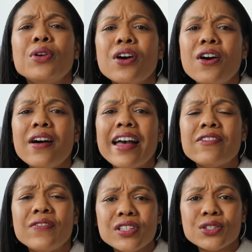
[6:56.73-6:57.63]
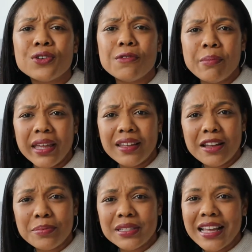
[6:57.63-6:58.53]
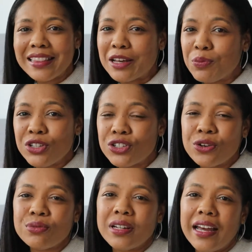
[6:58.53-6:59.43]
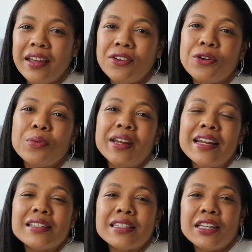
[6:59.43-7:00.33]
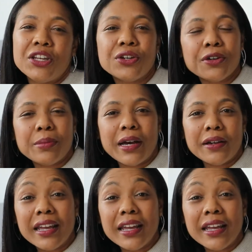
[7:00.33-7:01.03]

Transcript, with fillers: we all have physical makeups that we don't like or we're insecure about.